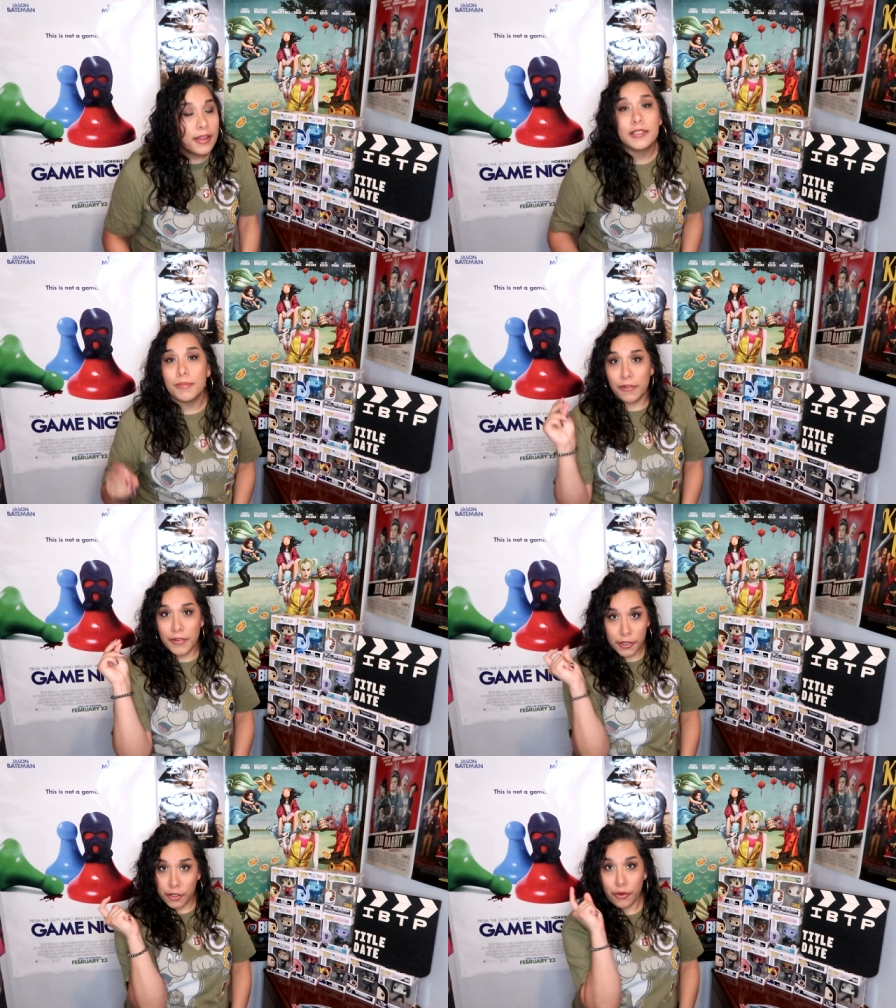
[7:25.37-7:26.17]
This
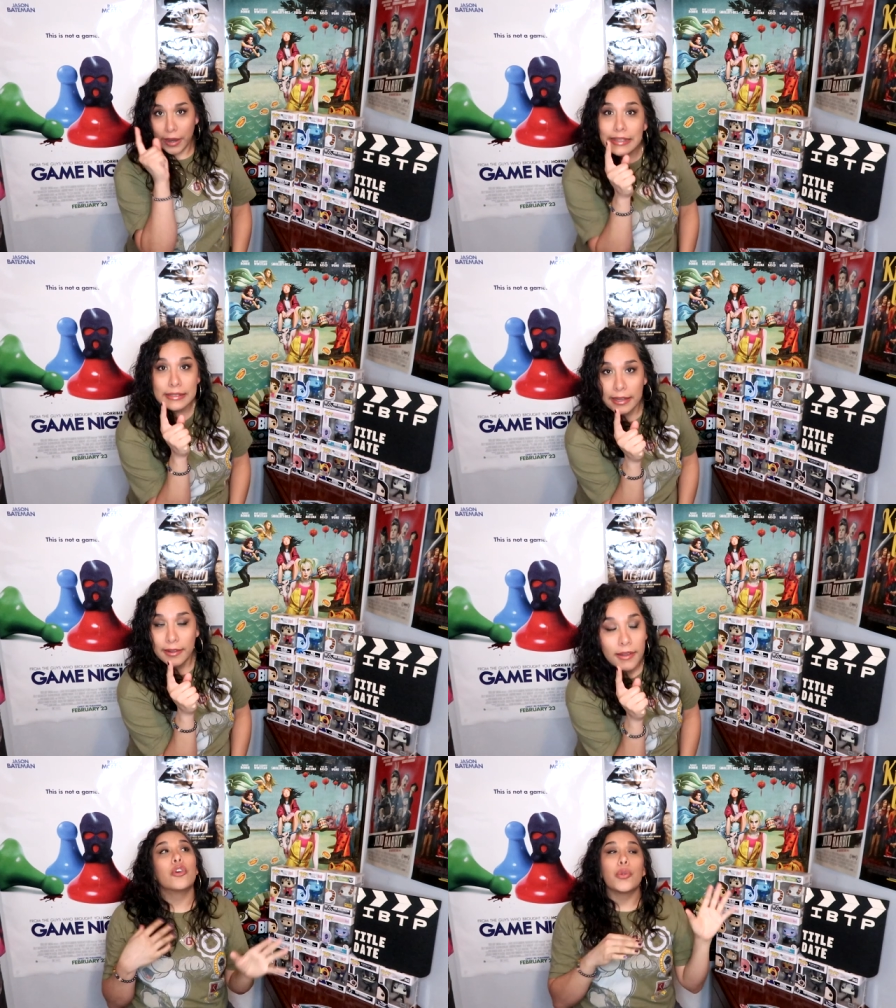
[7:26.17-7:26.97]
motherfucker crazy.
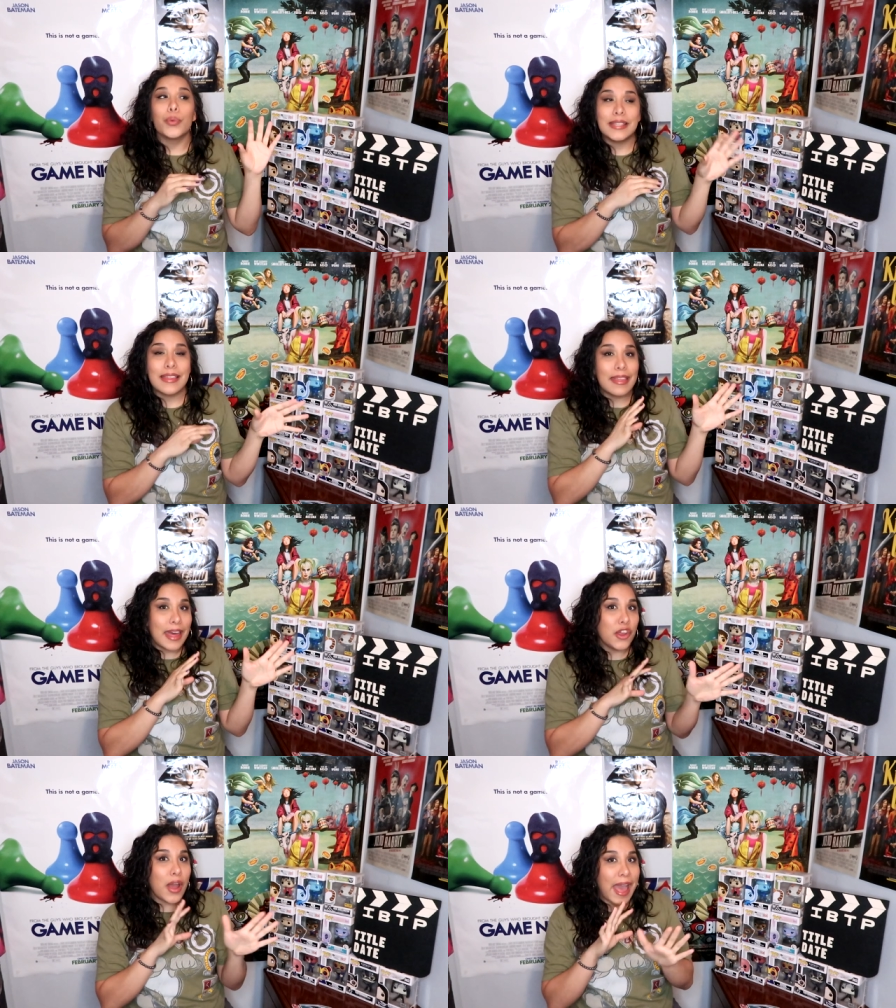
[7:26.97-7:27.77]
So the reason
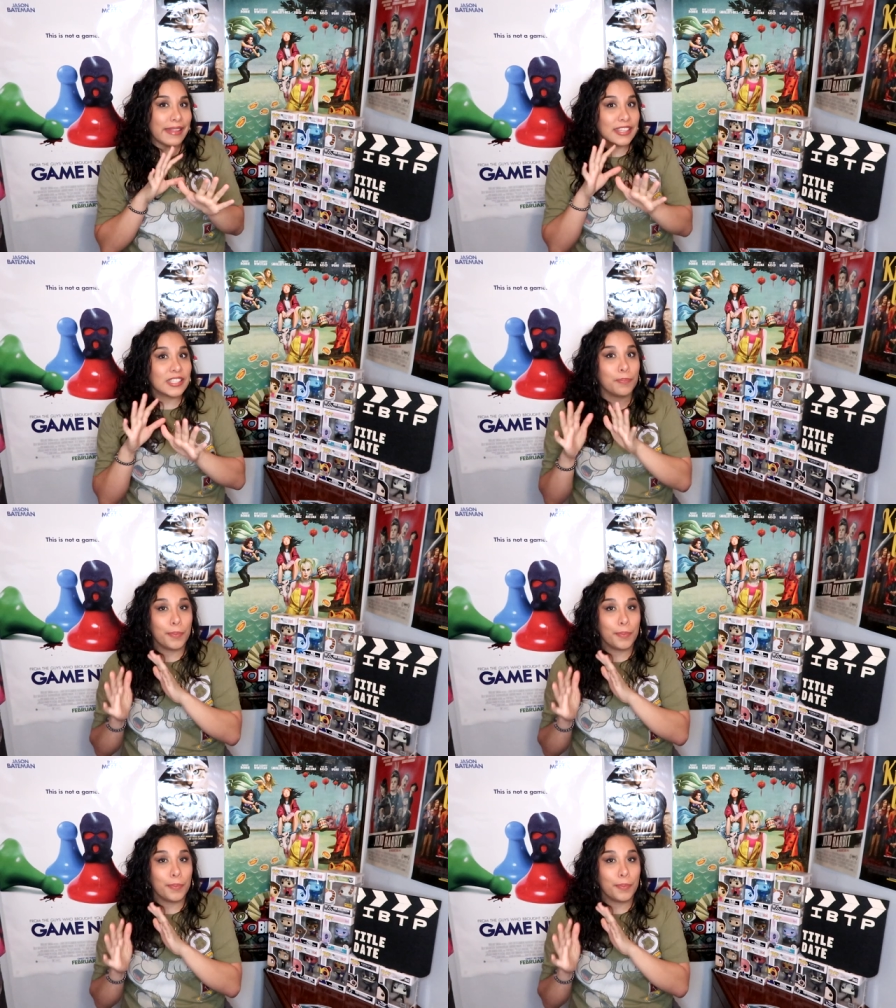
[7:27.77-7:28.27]
Eladio had this